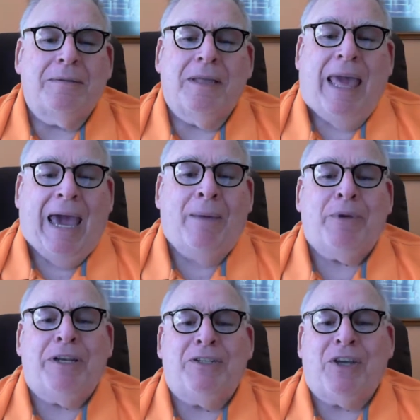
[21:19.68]

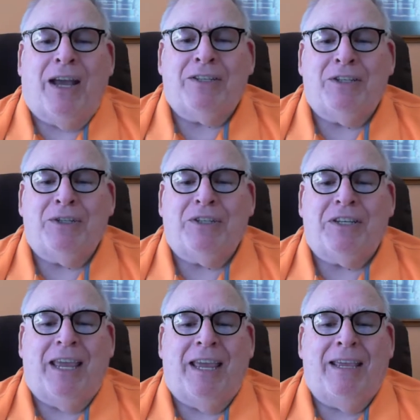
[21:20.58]
Happy to talk to you
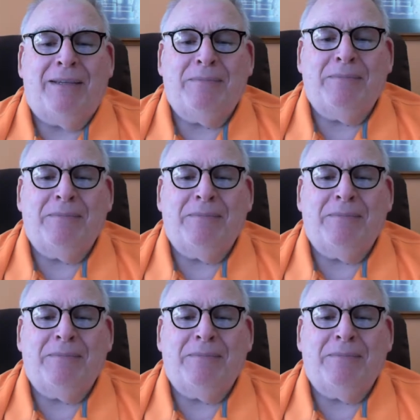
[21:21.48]
today.